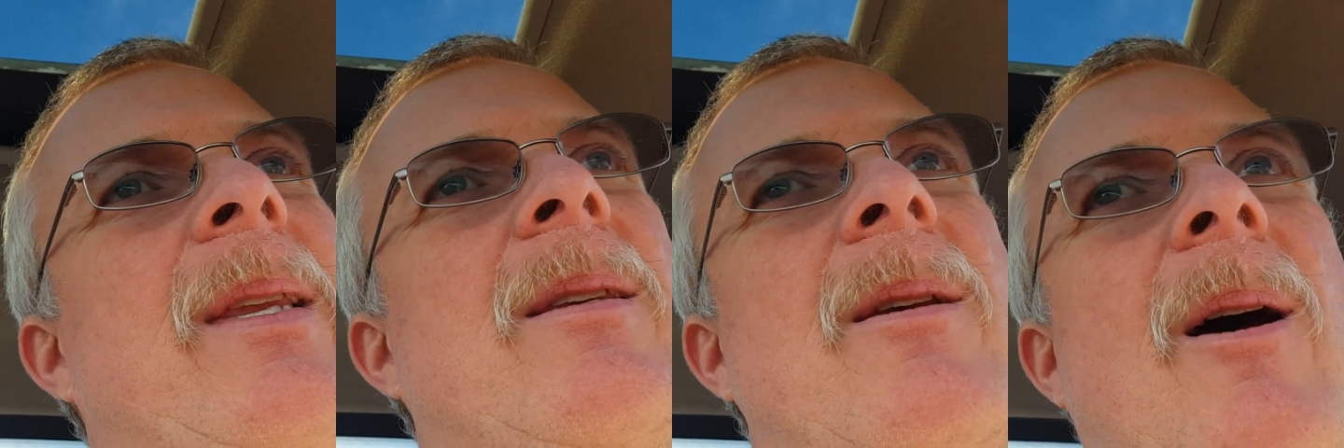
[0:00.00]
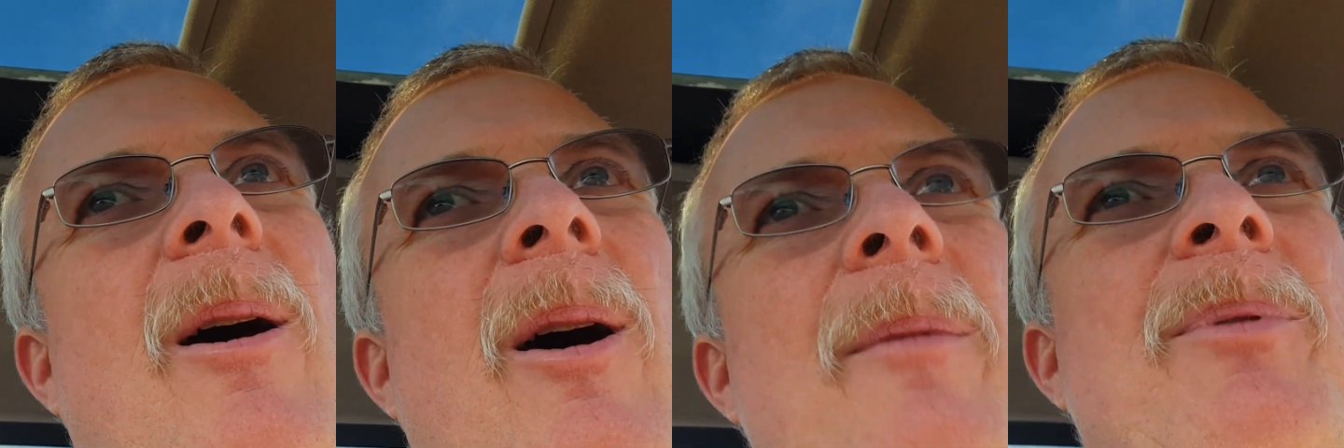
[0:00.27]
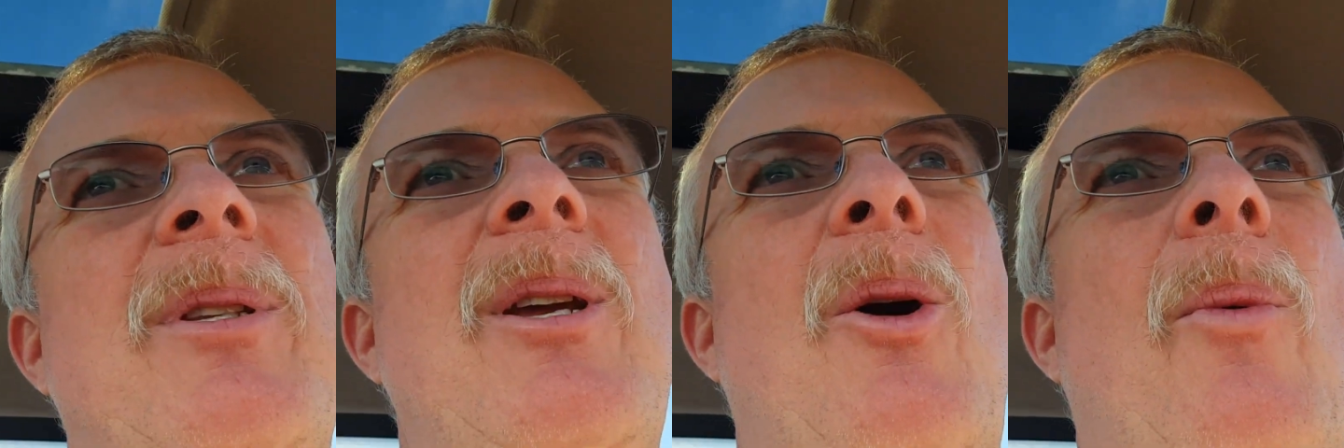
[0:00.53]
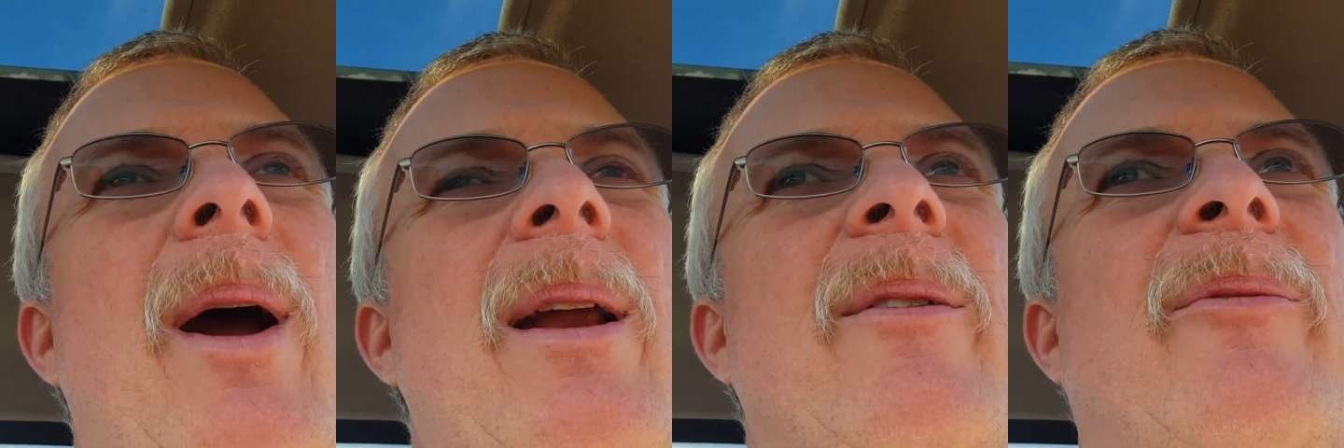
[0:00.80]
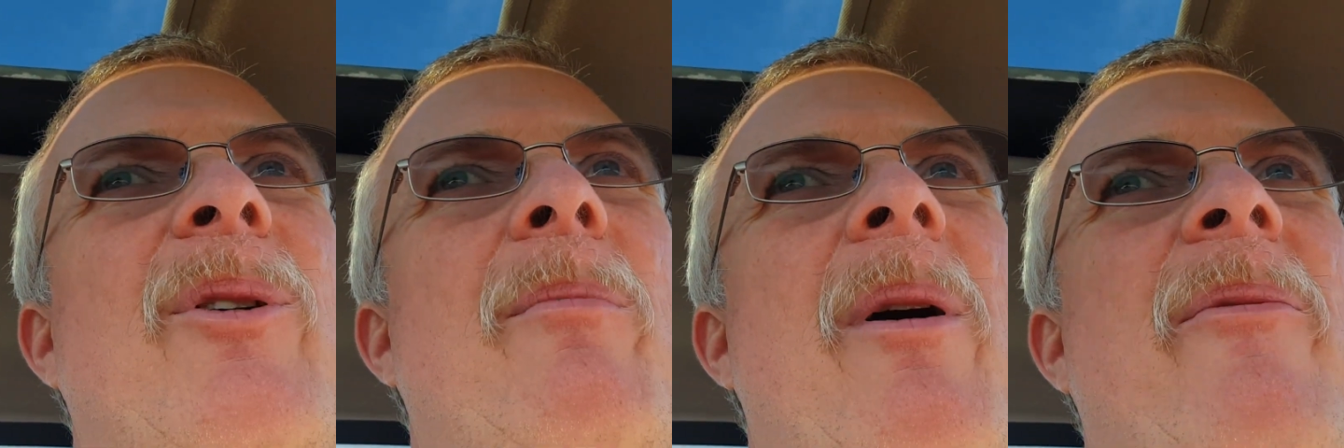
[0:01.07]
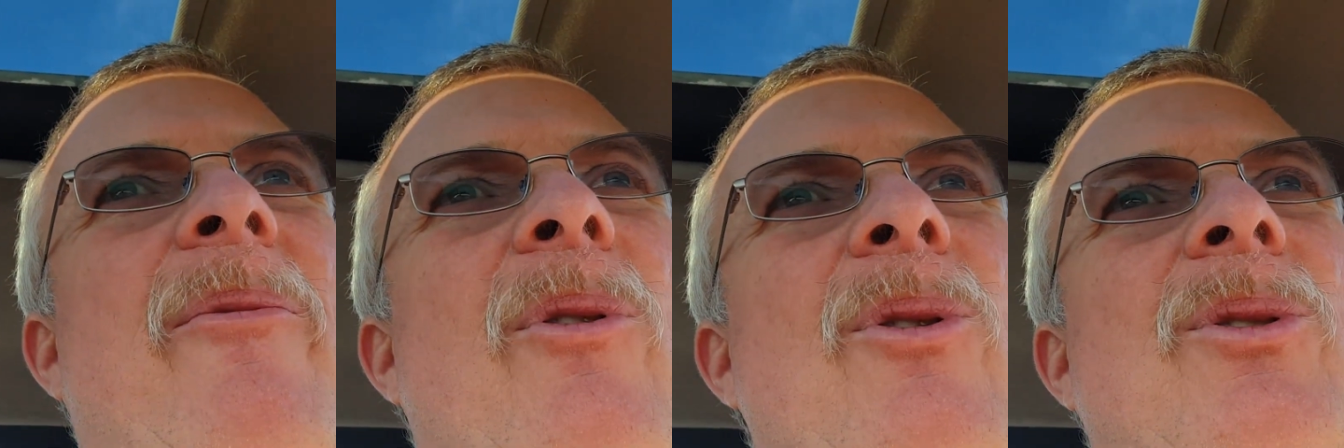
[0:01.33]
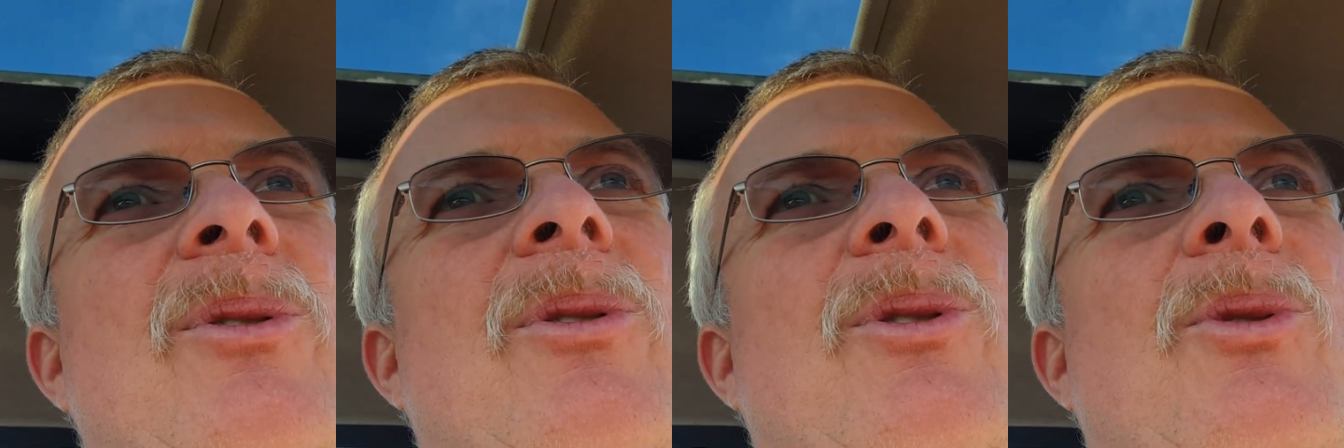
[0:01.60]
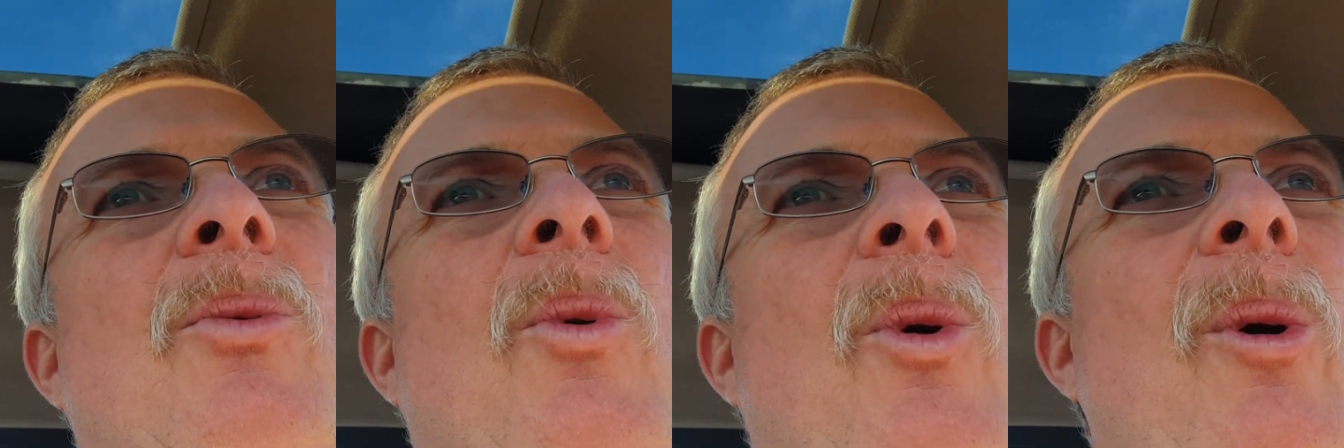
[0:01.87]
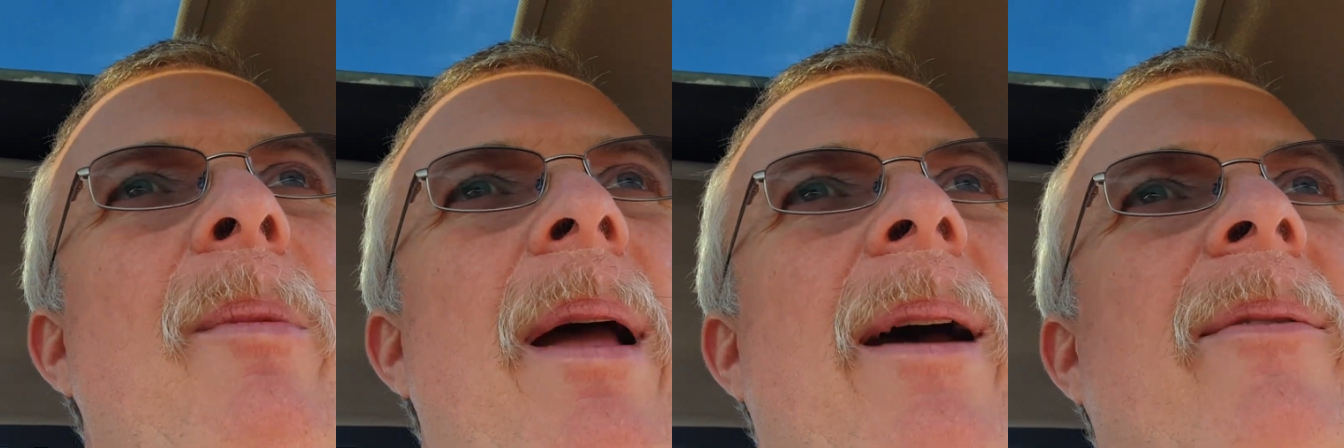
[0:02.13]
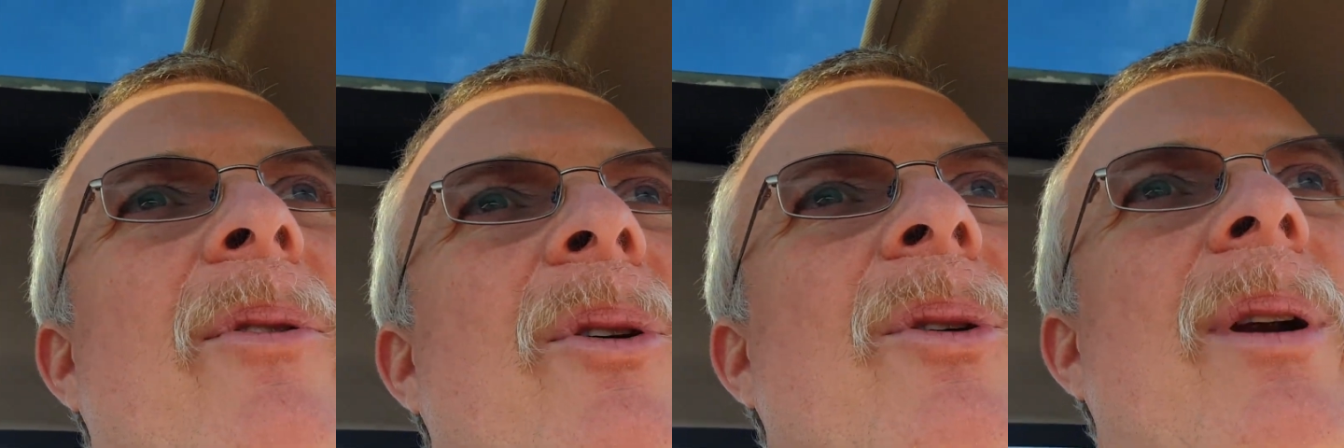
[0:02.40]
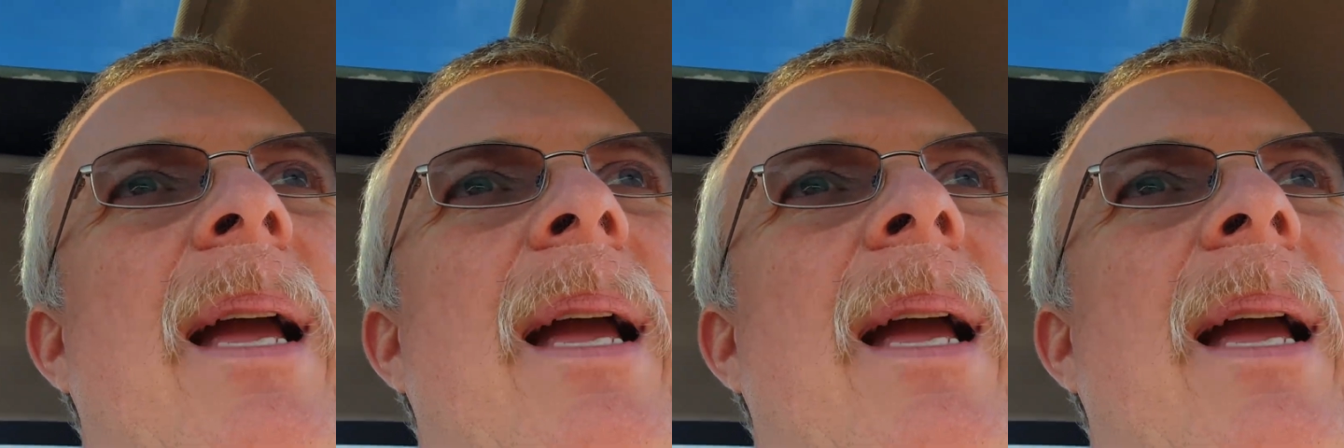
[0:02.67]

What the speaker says: So I'm still waiting for my first swarm ever.